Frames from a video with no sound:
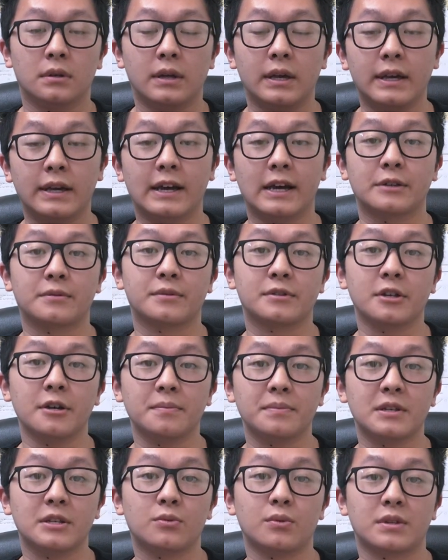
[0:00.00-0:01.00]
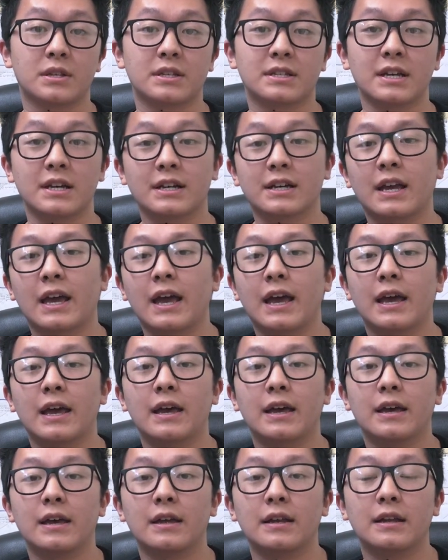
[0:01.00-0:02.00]
Hey guys, what's up? This is What the Tech,
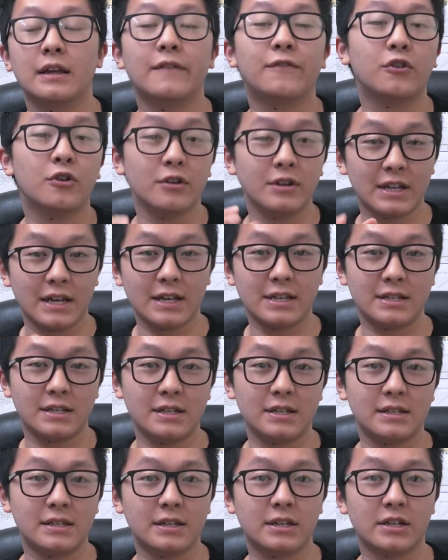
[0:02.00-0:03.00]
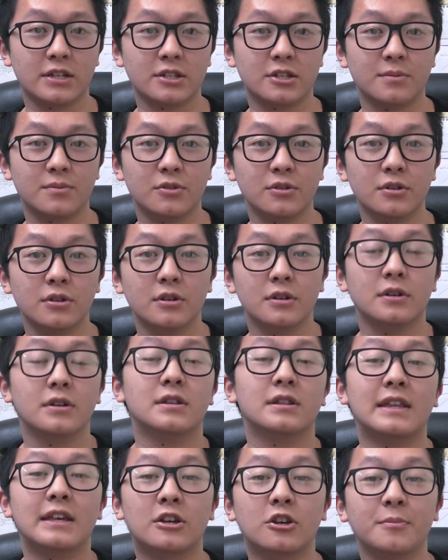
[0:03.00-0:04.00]
and if you're an AT&T customer,
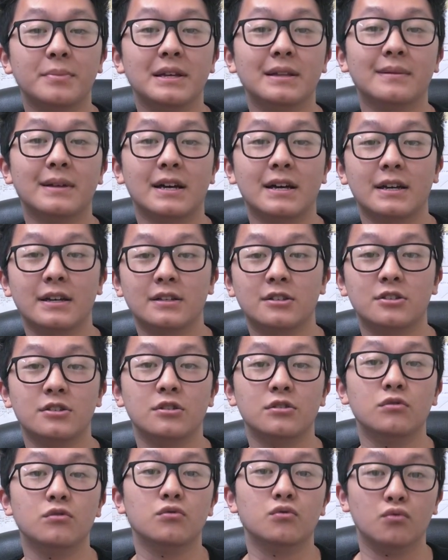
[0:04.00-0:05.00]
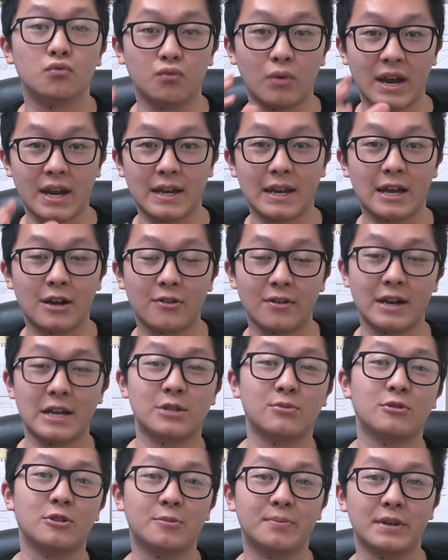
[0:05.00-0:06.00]
they could be lying to you right now
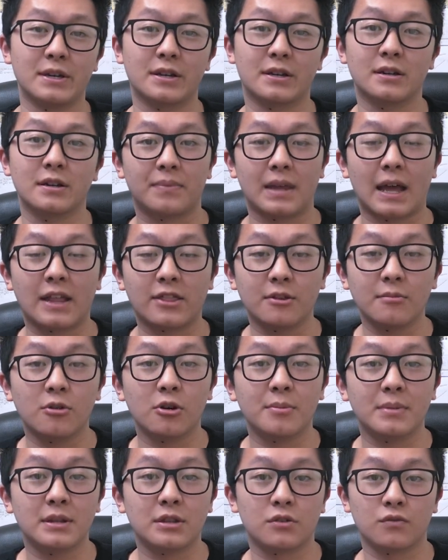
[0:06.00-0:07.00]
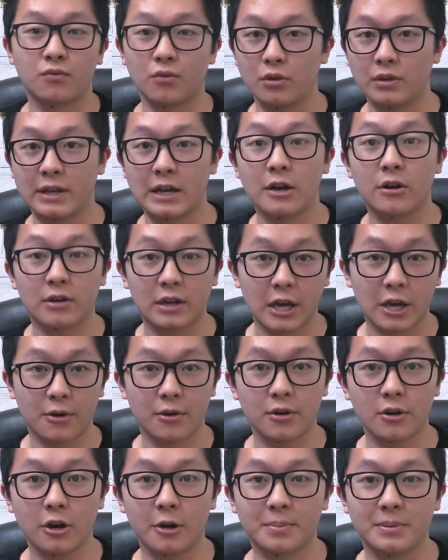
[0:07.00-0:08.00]
as we speak. At the moment, they're rolling out a
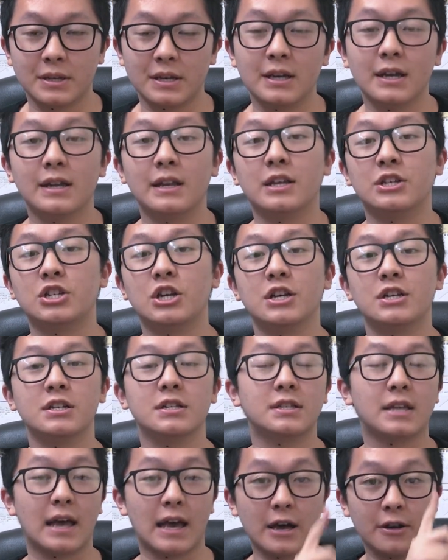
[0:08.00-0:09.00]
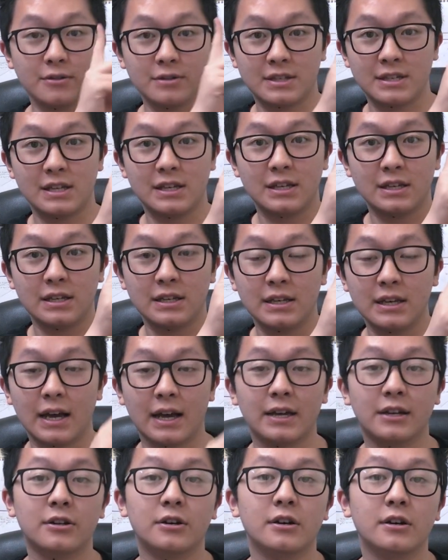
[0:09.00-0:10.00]
carrier update that changes the LTE
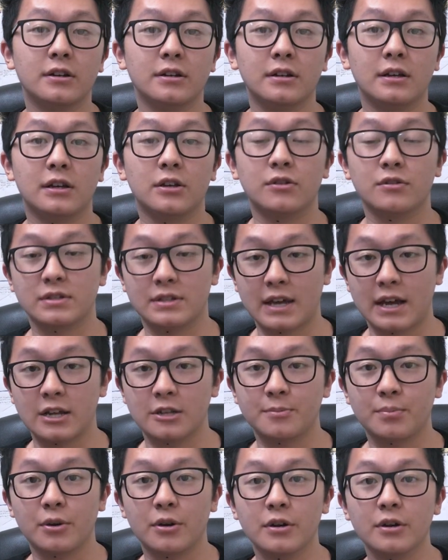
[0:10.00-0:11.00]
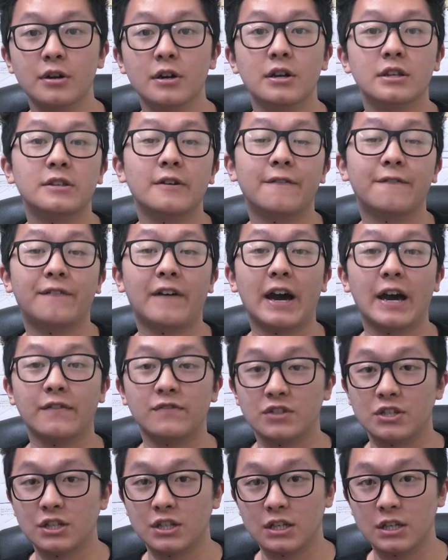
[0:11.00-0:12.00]
icon on your status bar to
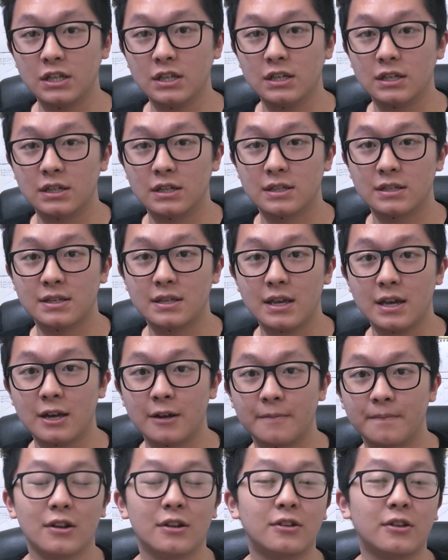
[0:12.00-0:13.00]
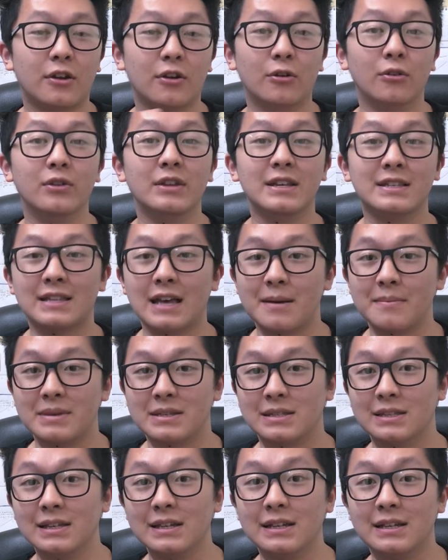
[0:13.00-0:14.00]
5GE instead. Not only is that
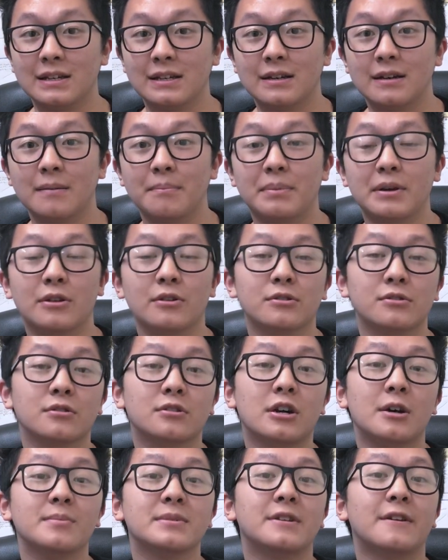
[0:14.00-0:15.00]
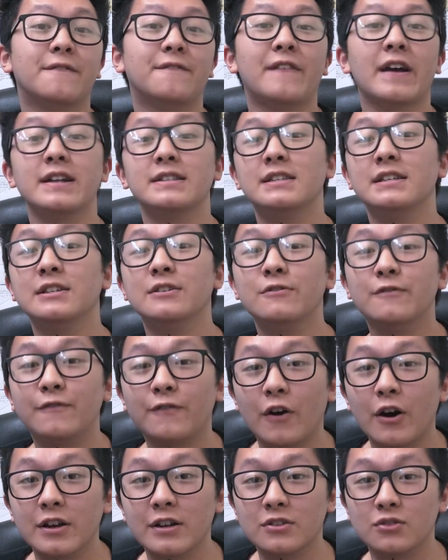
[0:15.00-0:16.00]
misleading, but it also comes in a fancy new
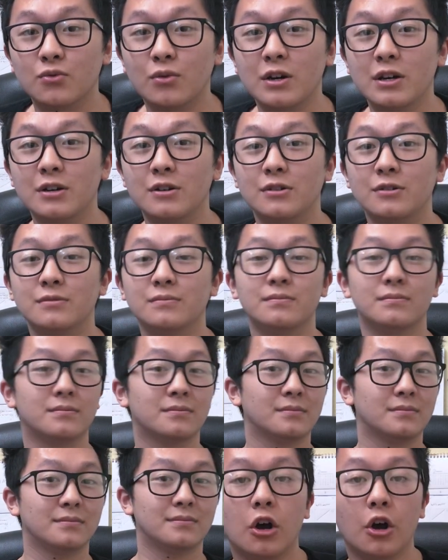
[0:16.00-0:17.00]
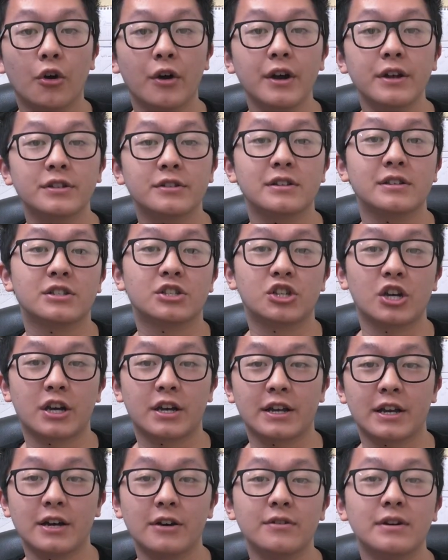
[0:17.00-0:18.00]
font as well. Alright, so let's
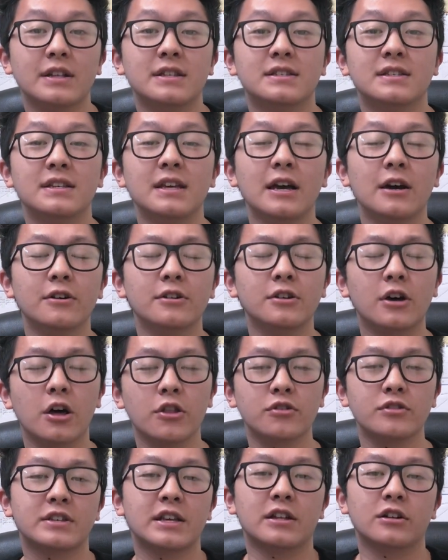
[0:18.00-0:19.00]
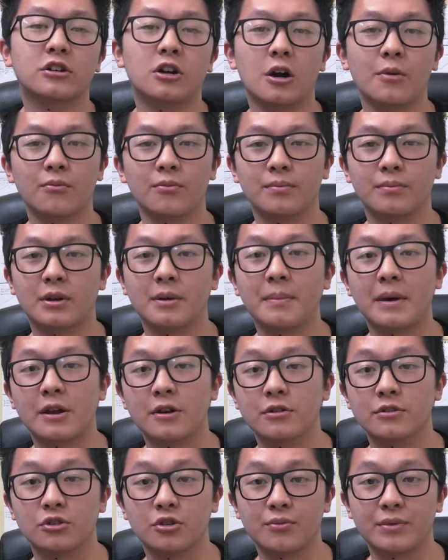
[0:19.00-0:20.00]
check it out and see how the other telecom
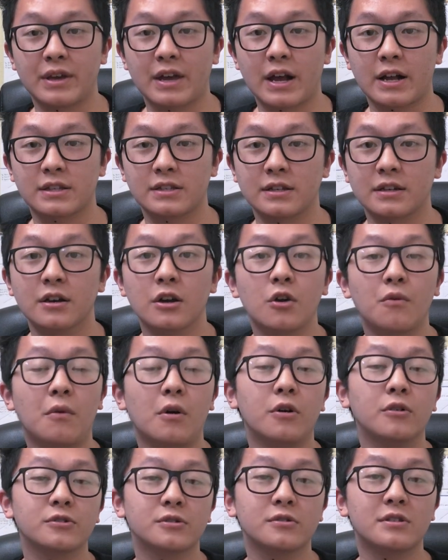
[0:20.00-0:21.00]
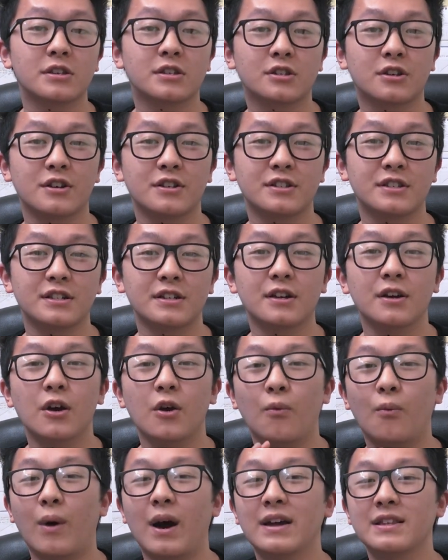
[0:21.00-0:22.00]
competitors are reacting, while also discussing
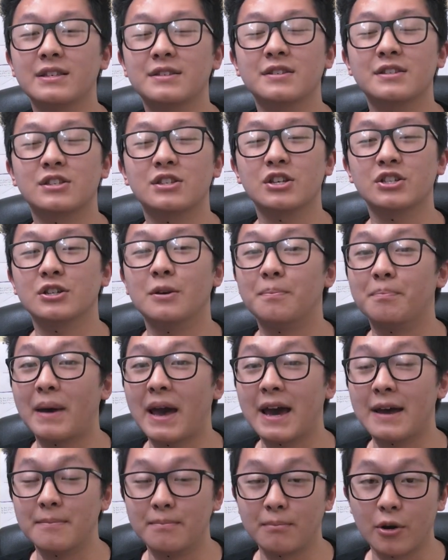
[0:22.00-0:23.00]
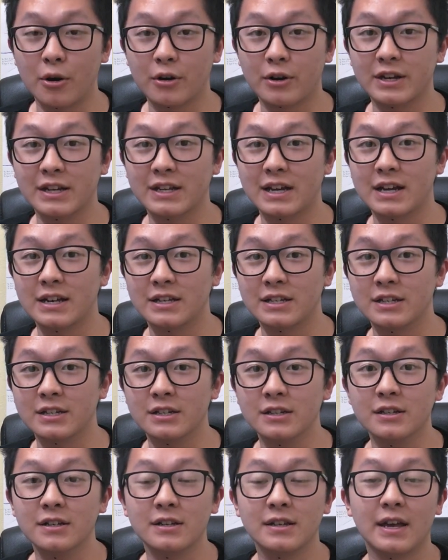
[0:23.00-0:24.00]
why this is such a bad marketing
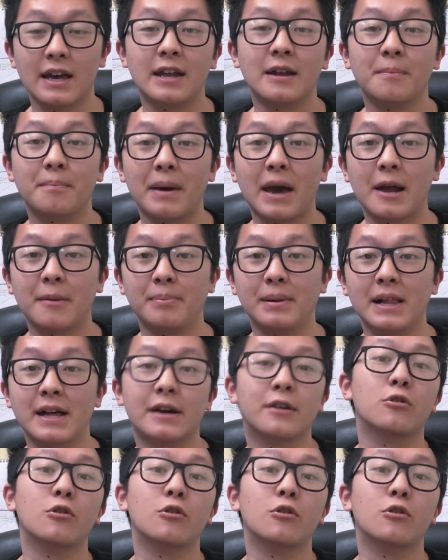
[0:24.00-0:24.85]
idea and a bad plan